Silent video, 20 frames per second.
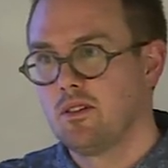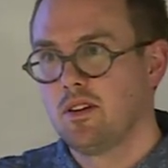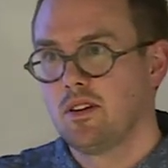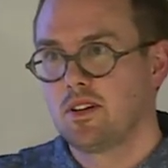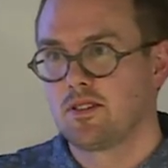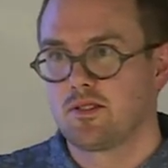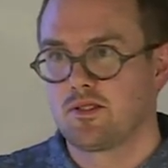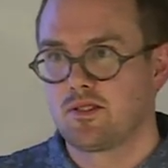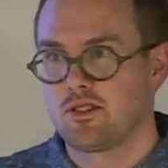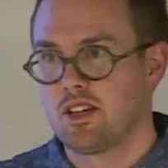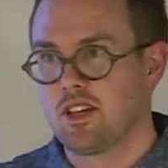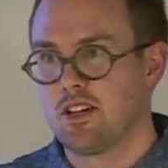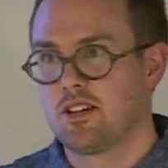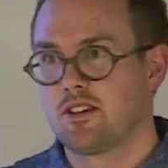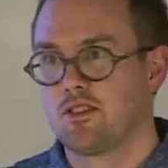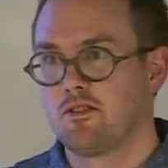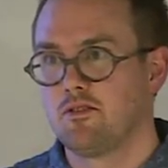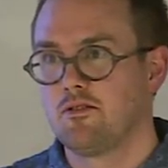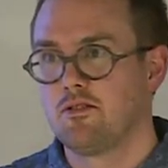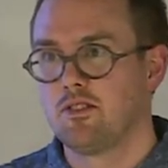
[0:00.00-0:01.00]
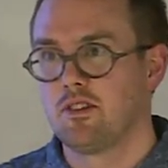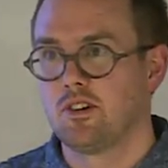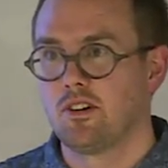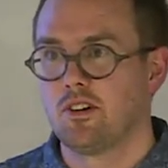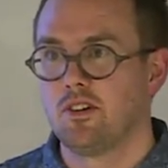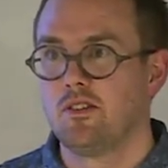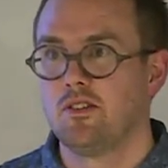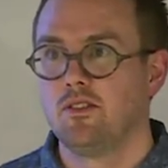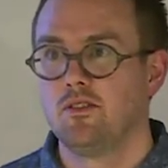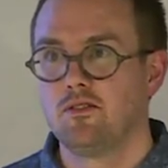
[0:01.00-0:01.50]
association
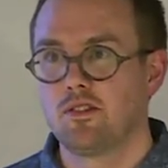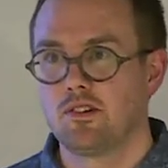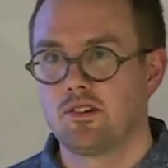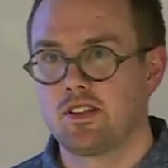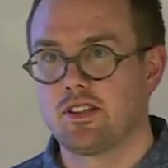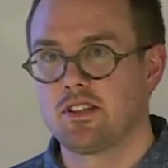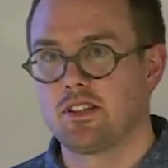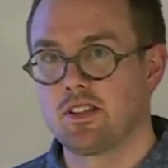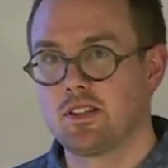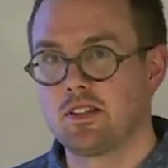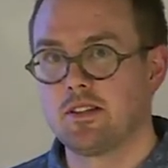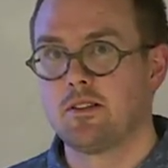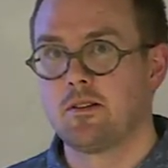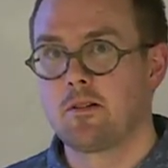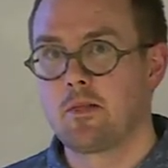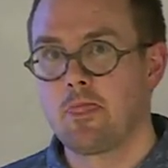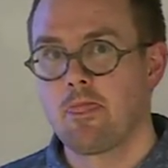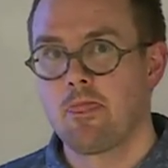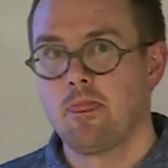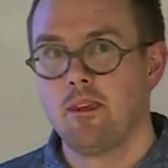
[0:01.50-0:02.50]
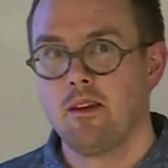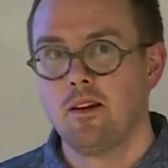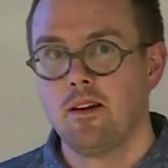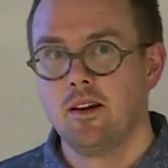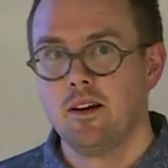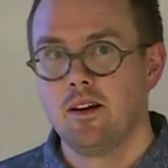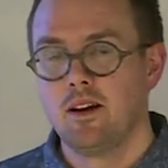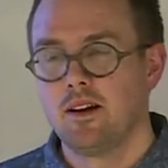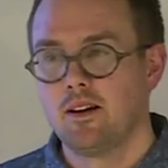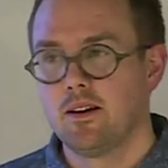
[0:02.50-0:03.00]
for for the city.
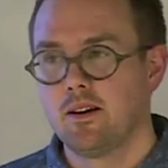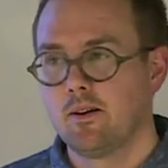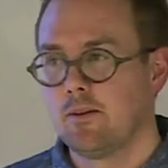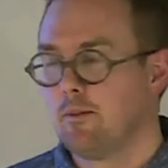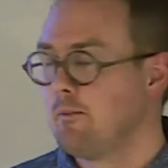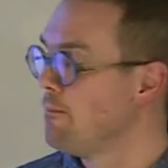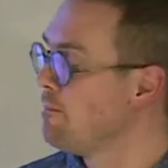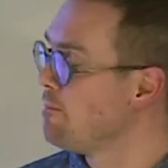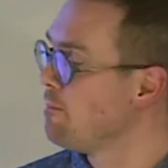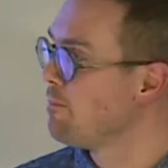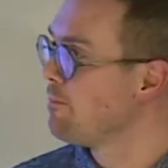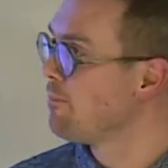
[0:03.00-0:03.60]
Um,